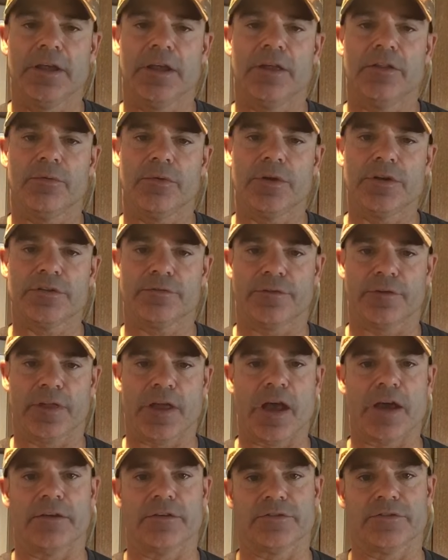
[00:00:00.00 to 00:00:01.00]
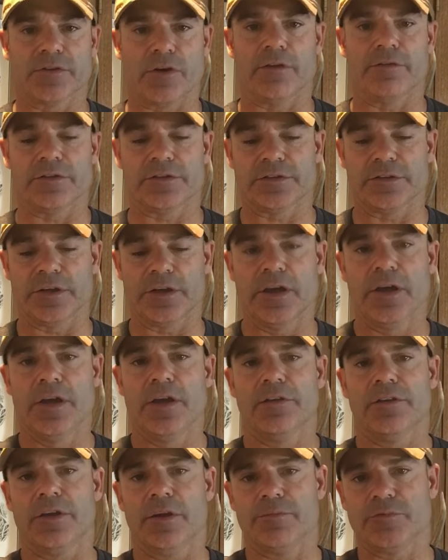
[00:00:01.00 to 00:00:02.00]
And the reason for that is obviously
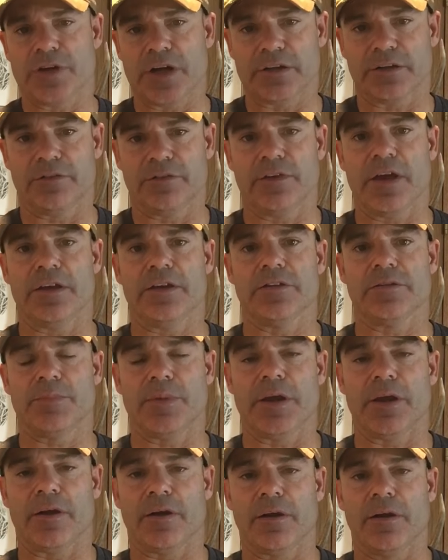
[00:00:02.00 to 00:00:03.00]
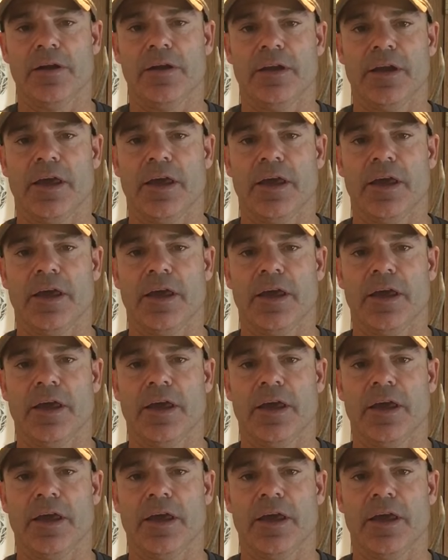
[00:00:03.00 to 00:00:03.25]
the objective end is bigger